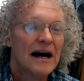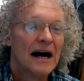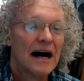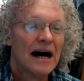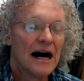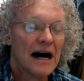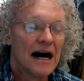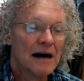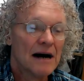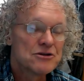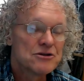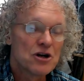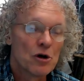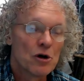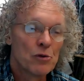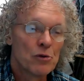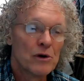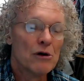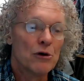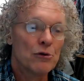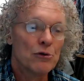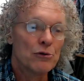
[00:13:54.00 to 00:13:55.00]
So
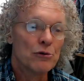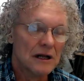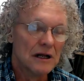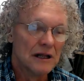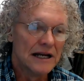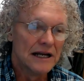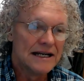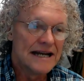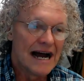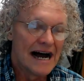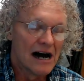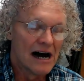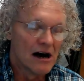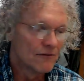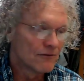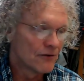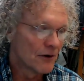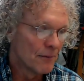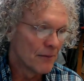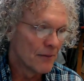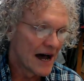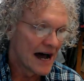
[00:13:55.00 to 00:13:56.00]
we were really down
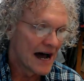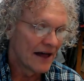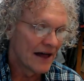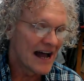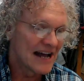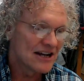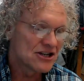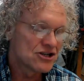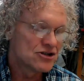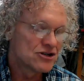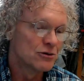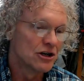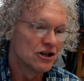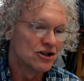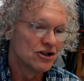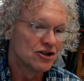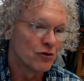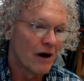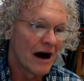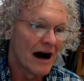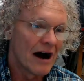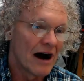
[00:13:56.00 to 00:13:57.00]
from that, and that's due to
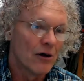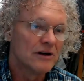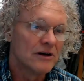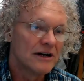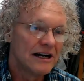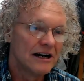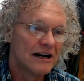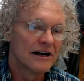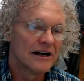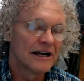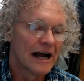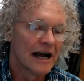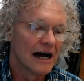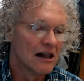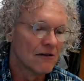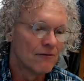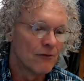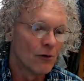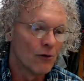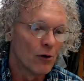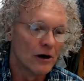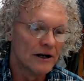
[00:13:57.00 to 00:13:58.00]
drought here in
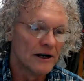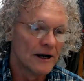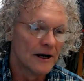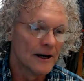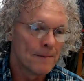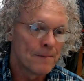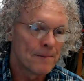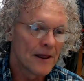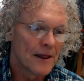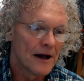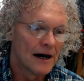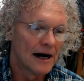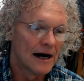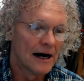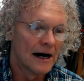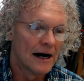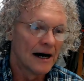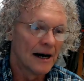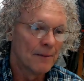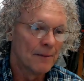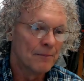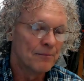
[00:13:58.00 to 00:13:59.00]
California.
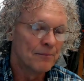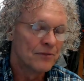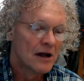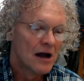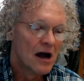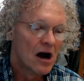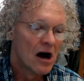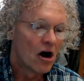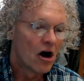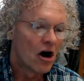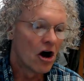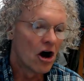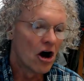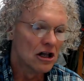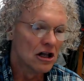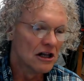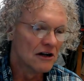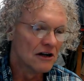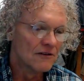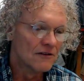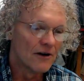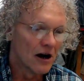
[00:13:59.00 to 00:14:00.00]

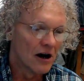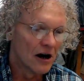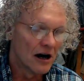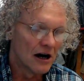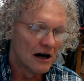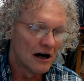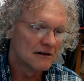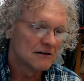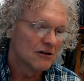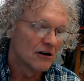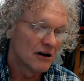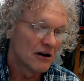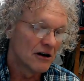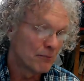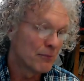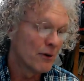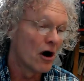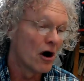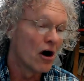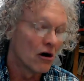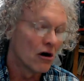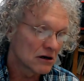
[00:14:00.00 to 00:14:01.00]
All of the
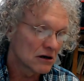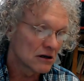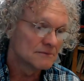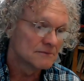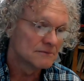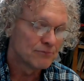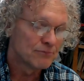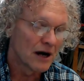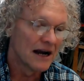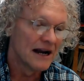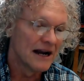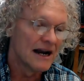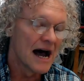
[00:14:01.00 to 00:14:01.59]
bulk, probably